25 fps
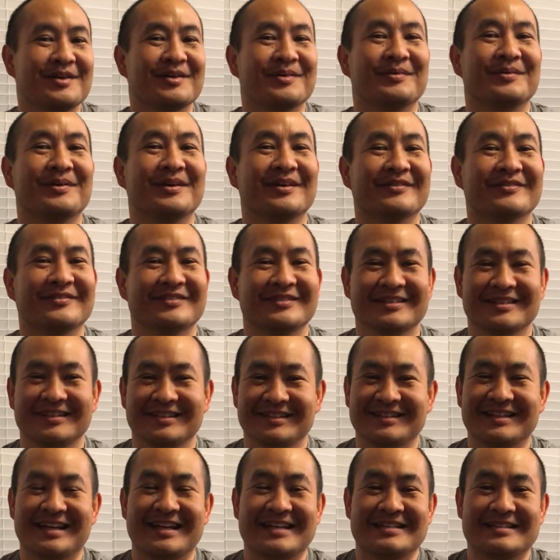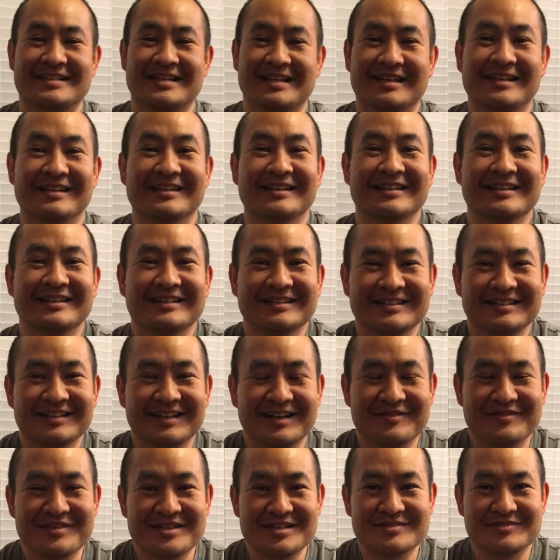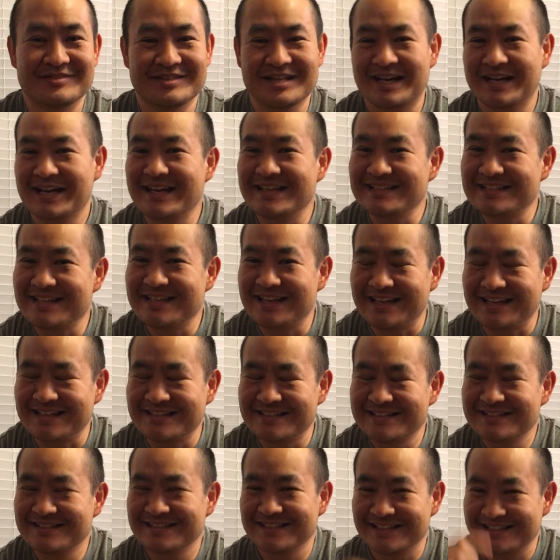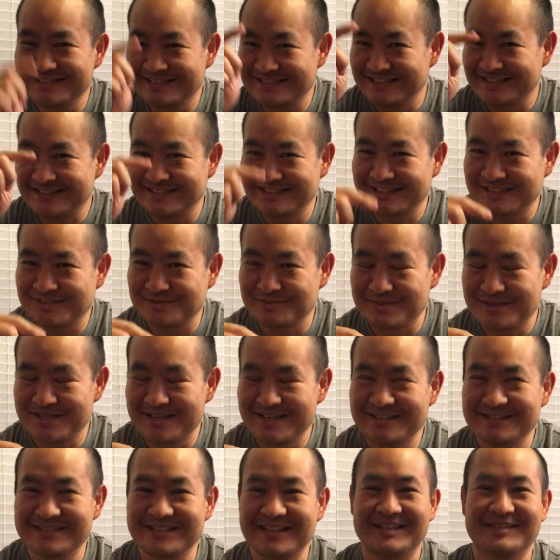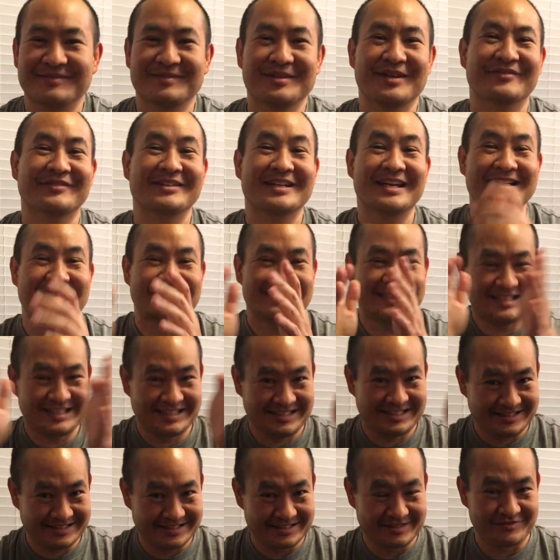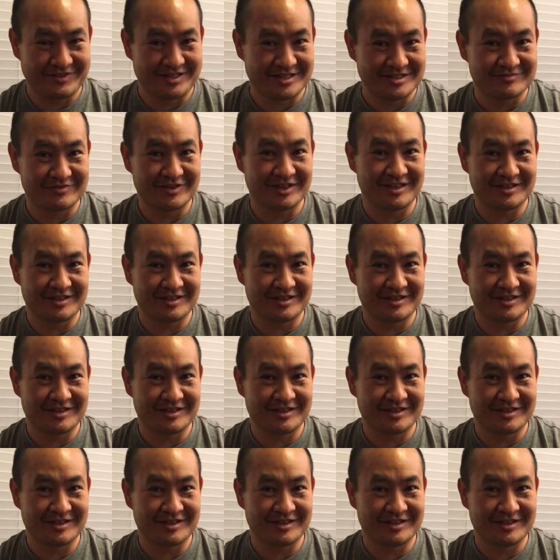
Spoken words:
We have 19 of these, not 18. 6, 6, 6 would be 18. We have 19 of these,